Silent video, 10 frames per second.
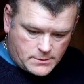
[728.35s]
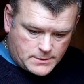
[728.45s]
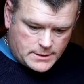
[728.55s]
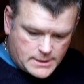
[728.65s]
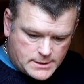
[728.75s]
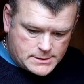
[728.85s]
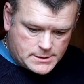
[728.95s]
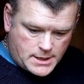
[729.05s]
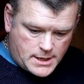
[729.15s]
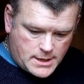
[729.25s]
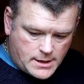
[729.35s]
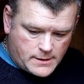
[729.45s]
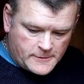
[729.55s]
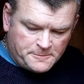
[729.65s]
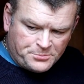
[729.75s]
the one that does
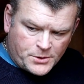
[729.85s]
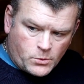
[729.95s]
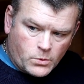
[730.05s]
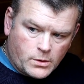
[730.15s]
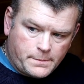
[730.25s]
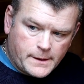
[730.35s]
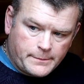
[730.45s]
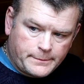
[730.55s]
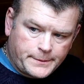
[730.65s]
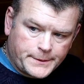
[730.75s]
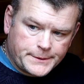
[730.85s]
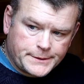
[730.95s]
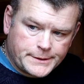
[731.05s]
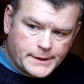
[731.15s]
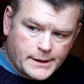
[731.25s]
the water pump
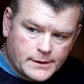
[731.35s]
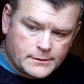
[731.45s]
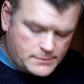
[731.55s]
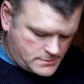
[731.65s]
and the